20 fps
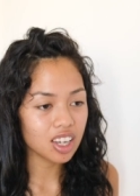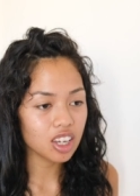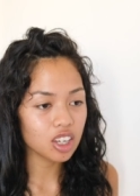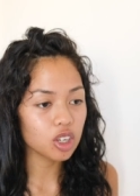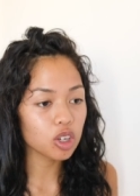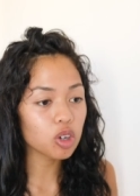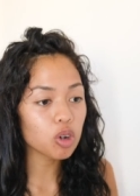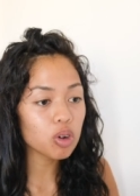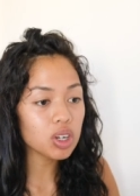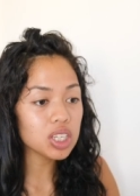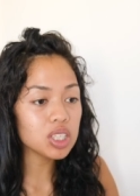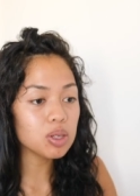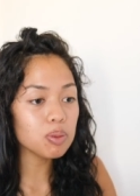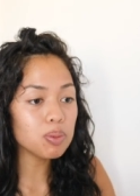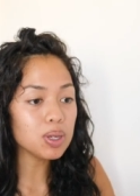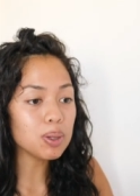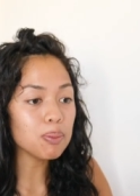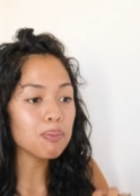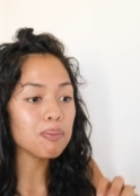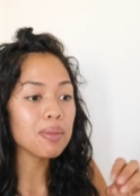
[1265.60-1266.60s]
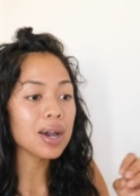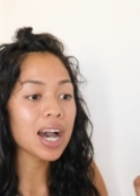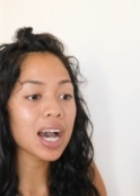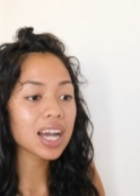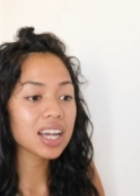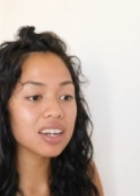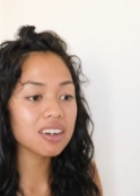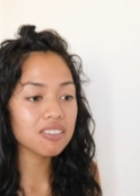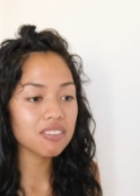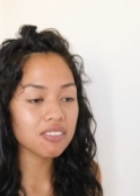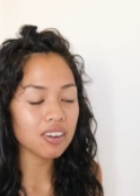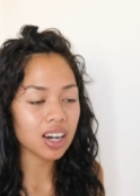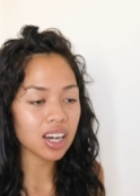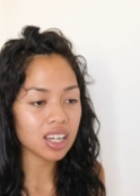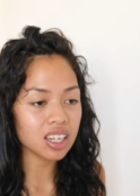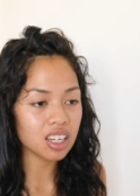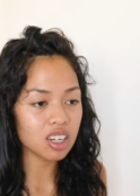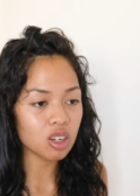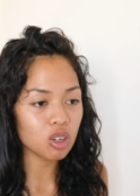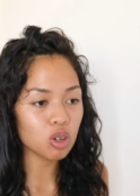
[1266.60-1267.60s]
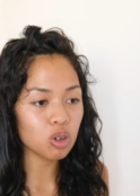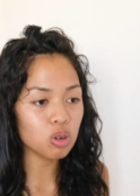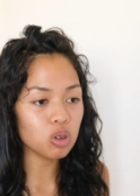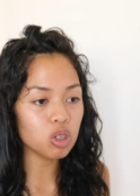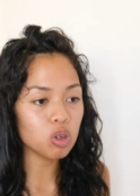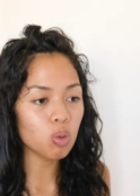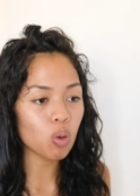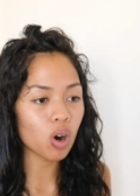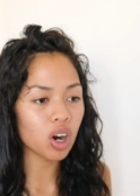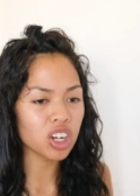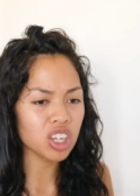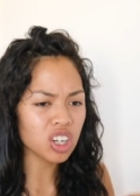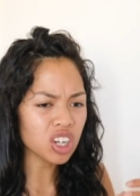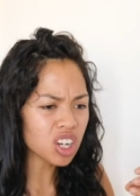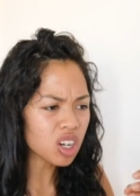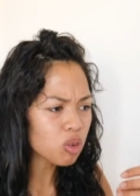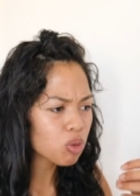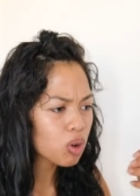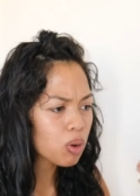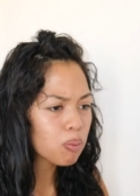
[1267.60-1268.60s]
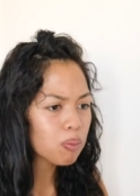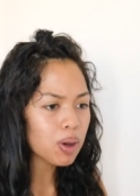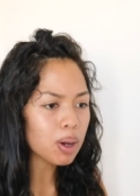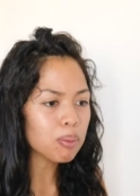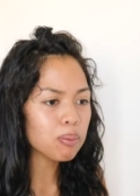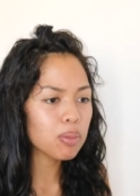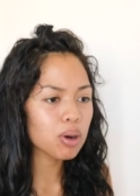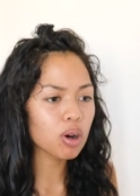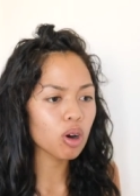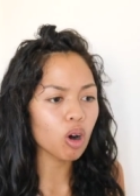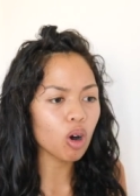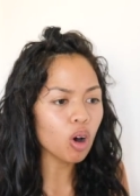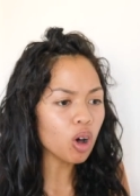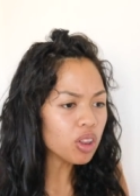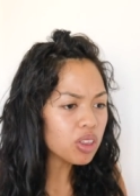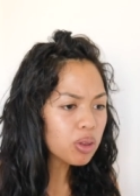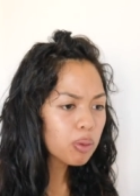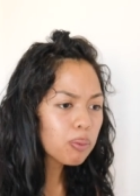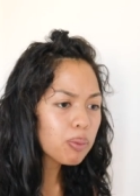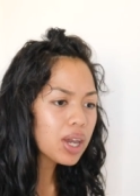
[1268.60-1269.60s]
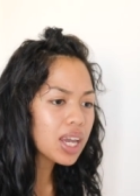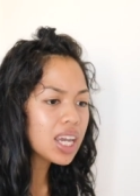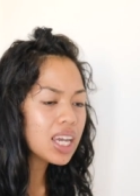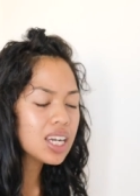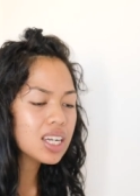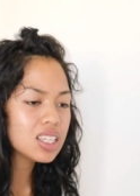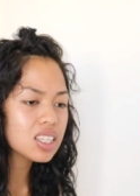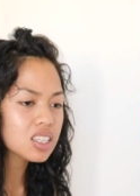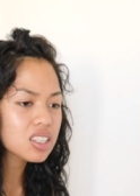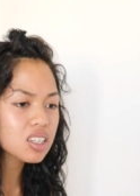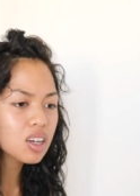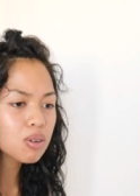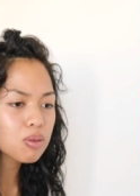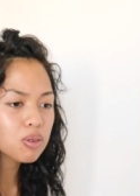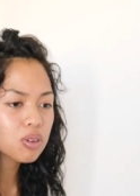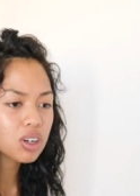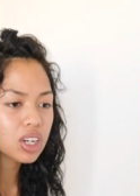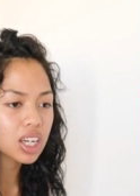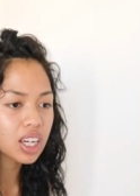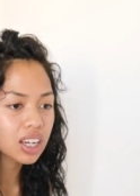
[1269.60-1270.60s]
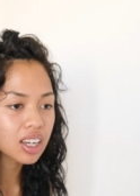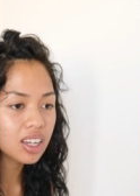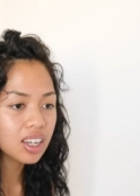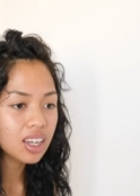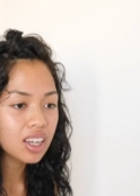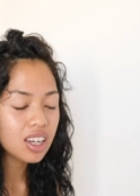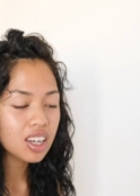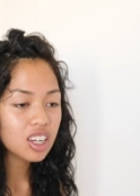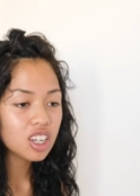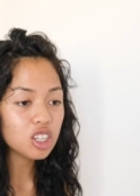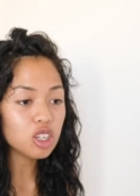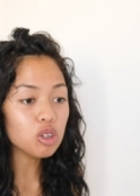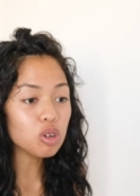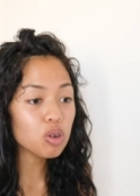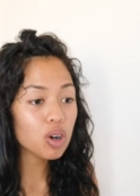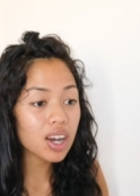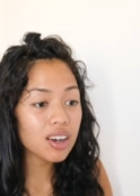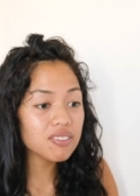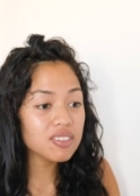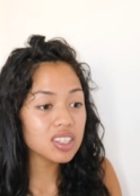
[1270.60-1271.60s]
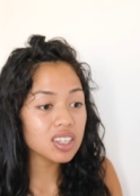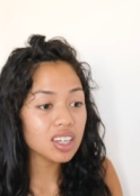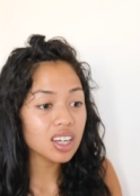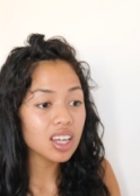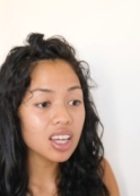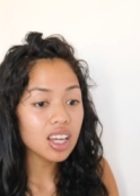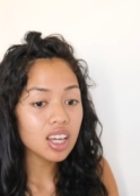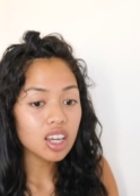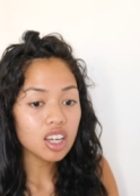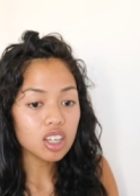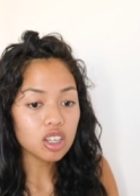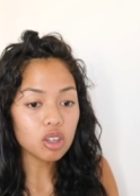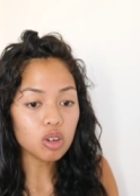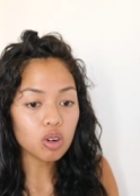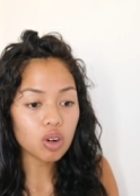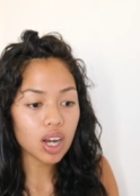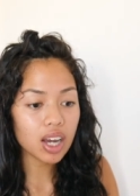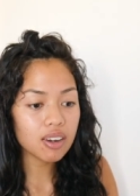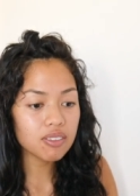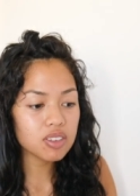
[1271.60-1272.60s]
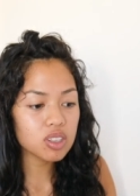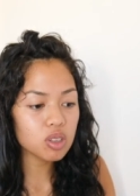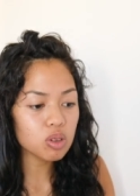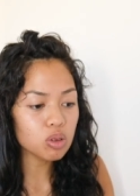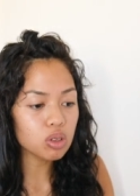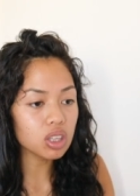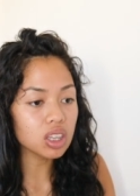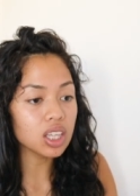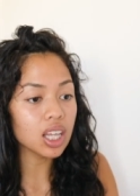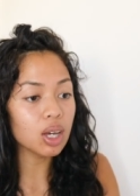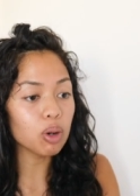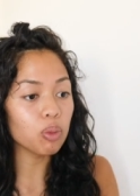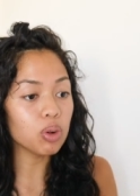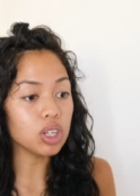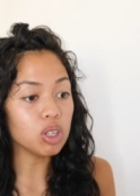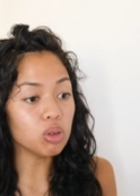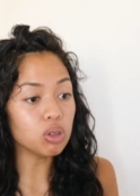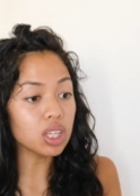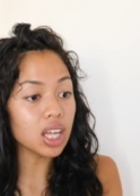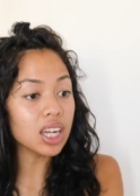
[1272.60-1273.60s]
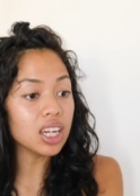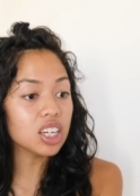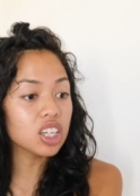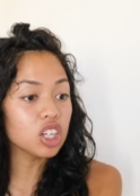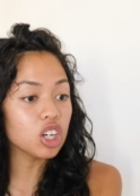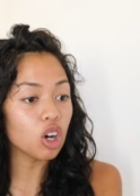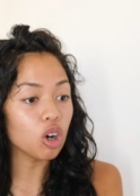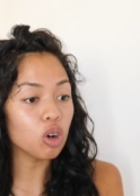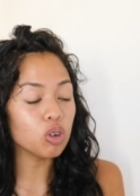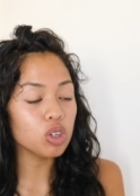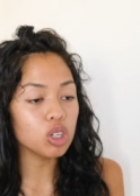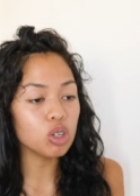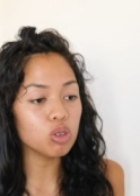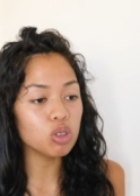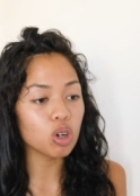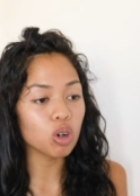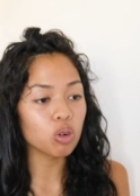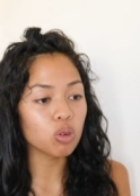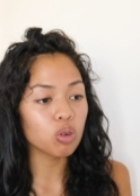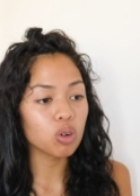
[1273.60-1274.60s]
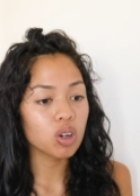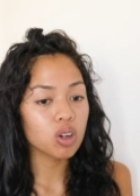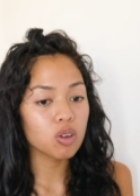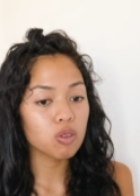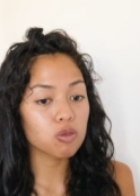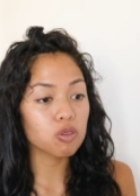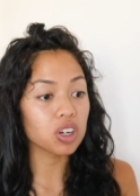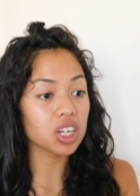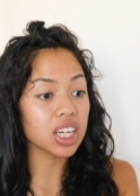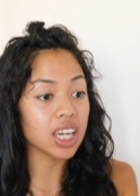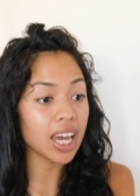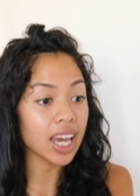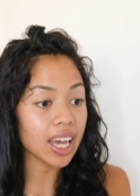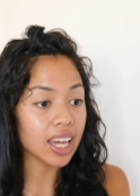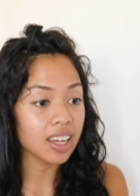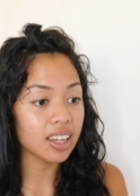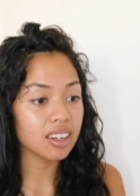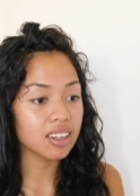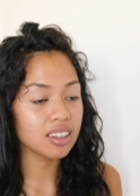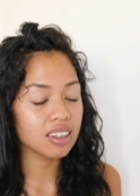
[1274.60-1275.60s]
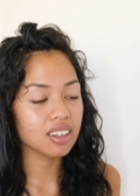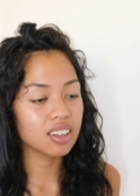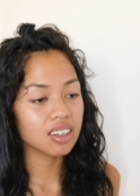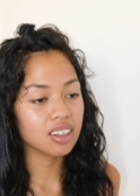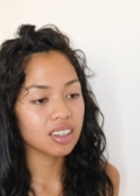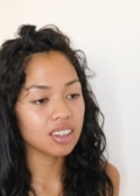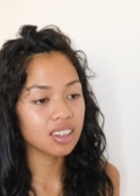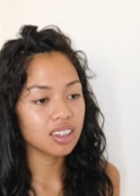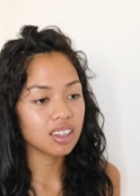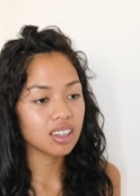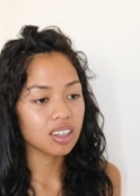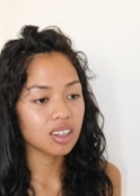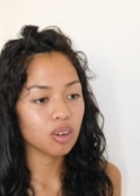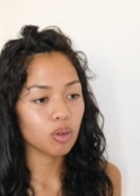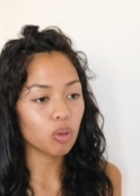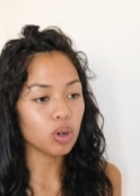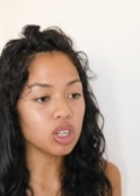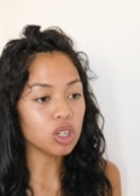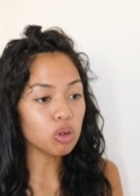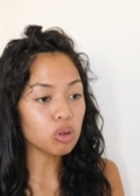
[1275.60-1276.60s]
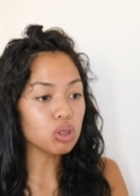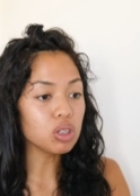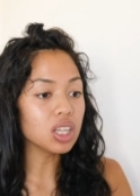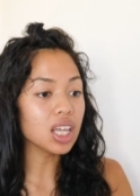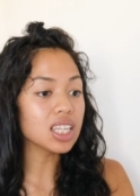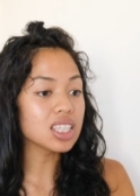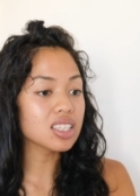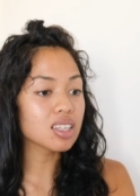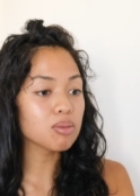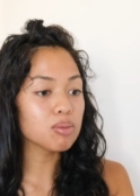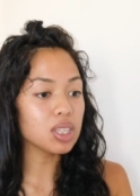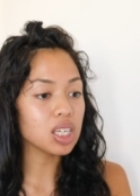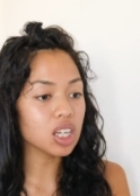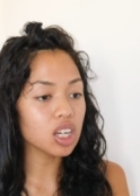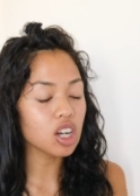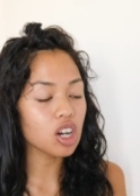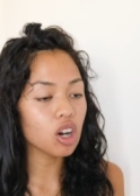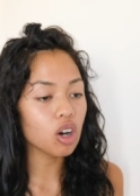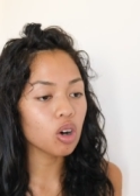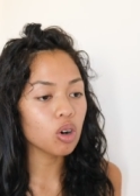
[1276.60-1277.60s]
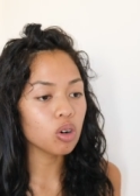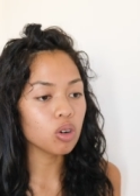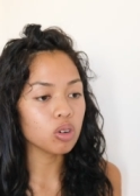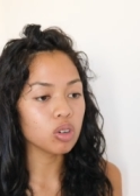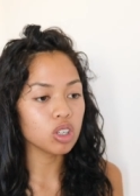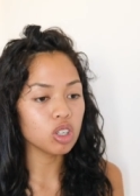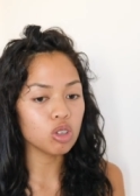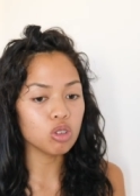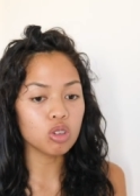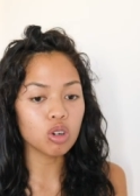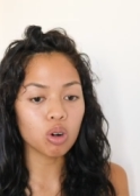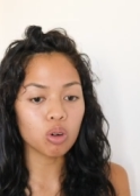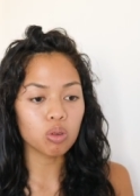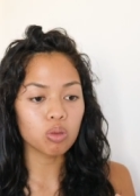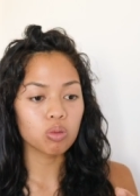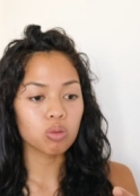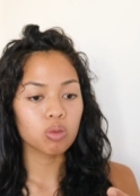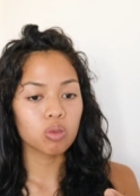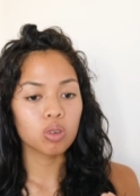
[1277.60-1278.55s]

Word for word: You're going to be magnified in who you are. You're going to remember all the pain and suffering. You don't have to, you don't have to let, when you let it go, you don't forget. When you let something go, you don't